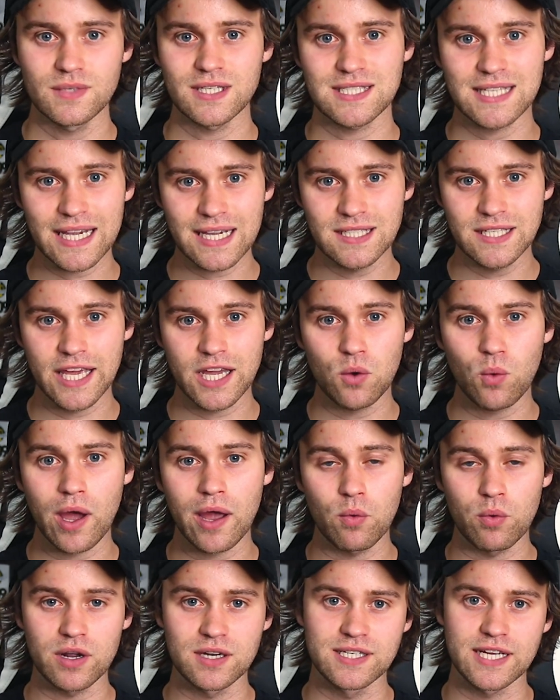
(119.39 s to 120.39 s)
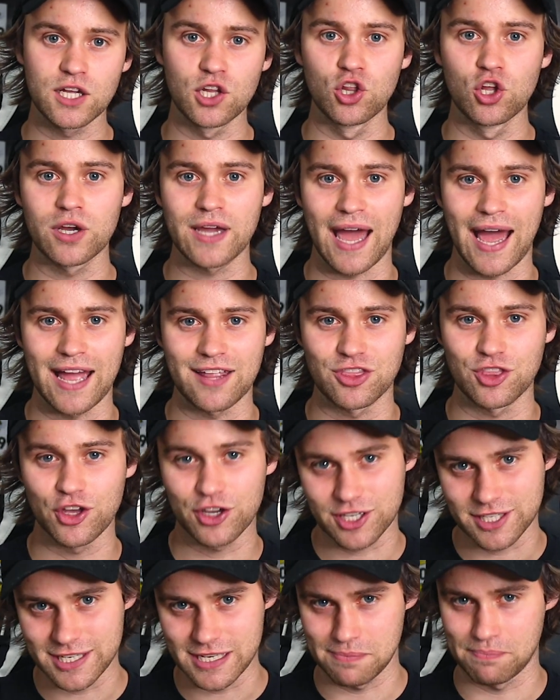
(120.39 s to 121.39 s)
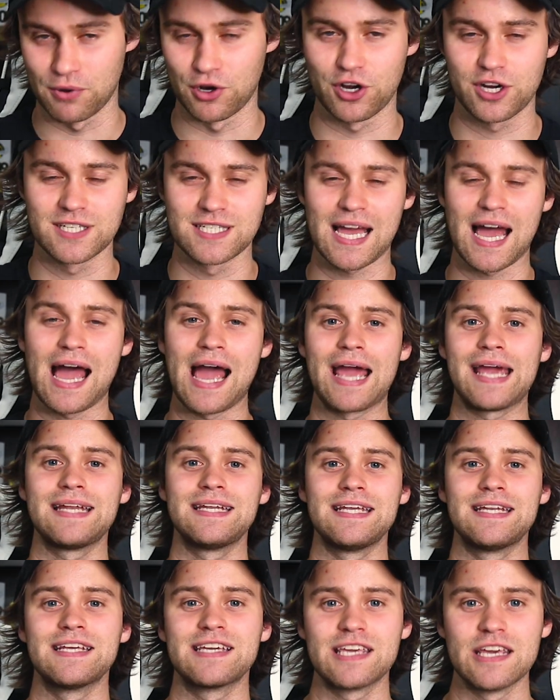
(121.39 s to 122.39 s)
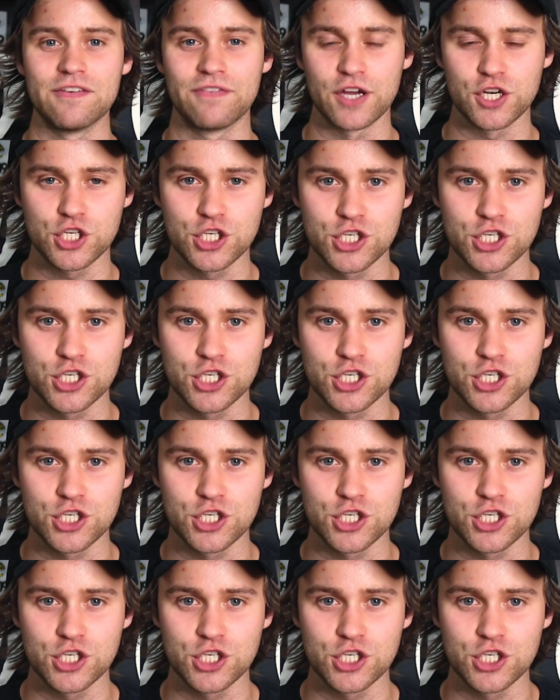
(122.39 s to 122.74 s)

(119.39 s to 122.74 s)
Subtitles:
Second takeaway, we're going to take a look at the keeper because I need to give a